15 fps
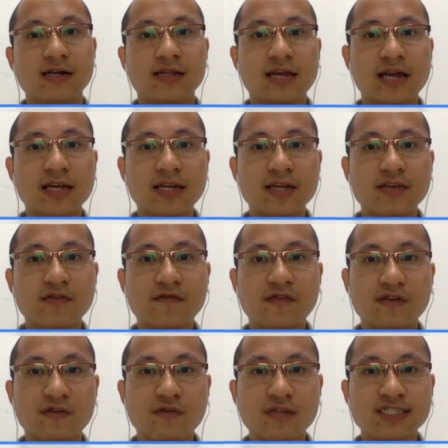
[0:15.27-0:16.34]
Thank you
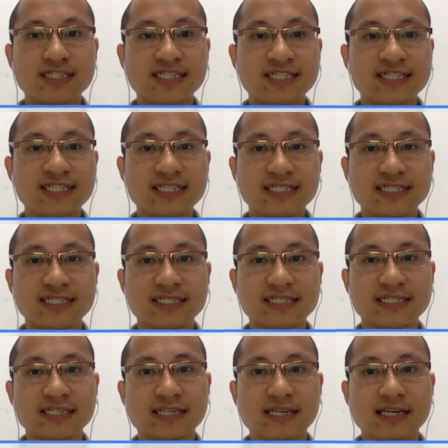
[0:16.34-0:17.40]
for watching this,
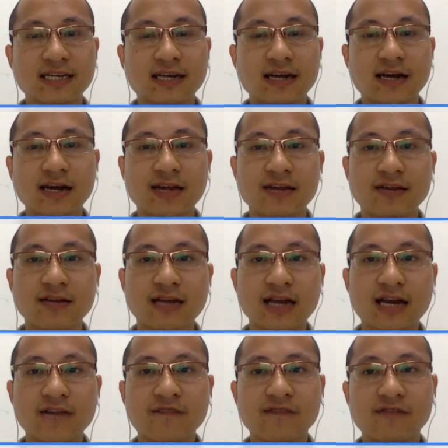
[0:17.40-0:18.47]
either
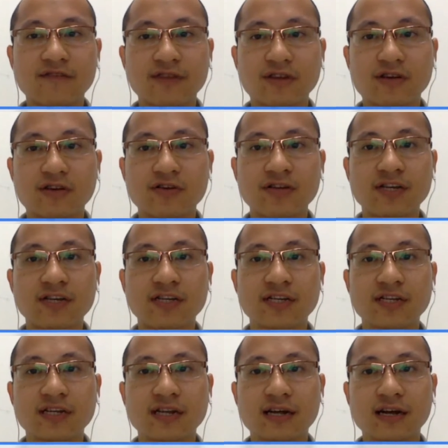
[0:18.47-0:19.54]
live or recording.
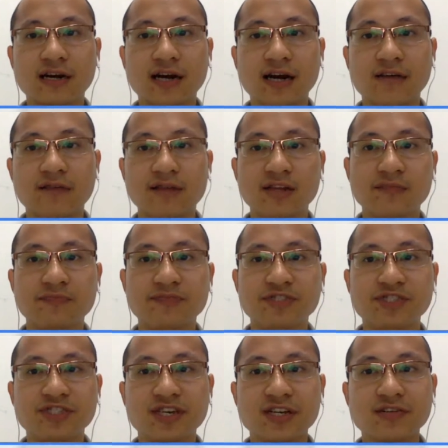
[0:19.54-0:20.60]
I really
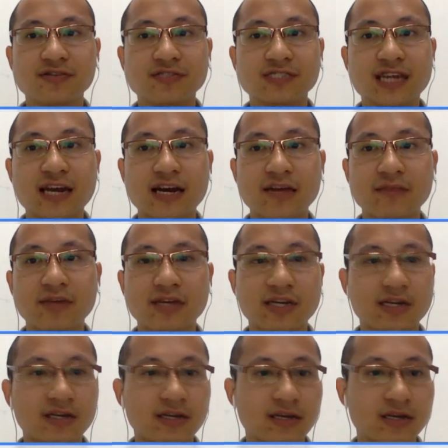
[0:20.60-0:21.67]
appreciate your time
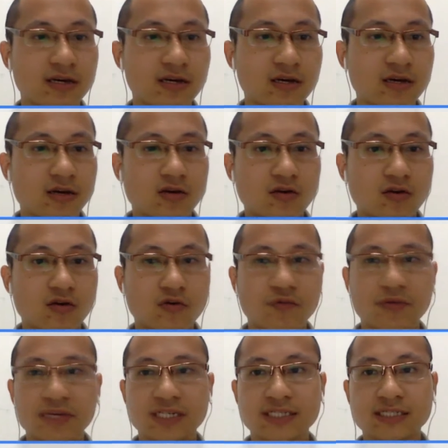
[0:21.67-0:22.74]
and hope
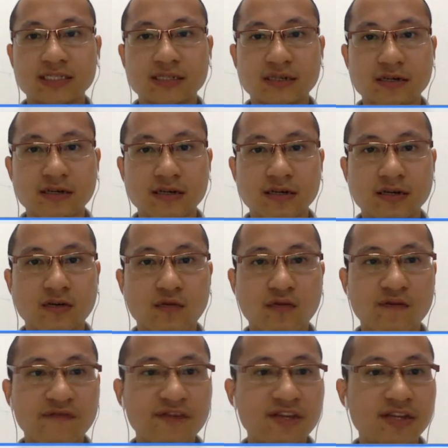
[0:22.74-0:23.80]
it is
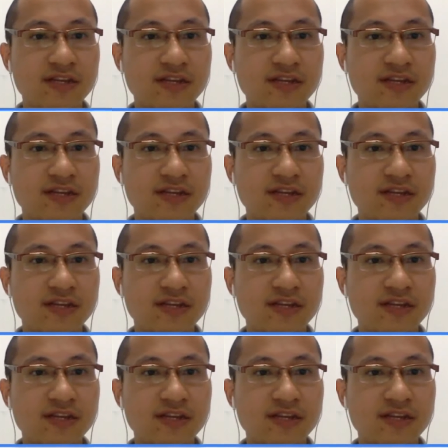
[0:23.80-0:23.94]
worth it.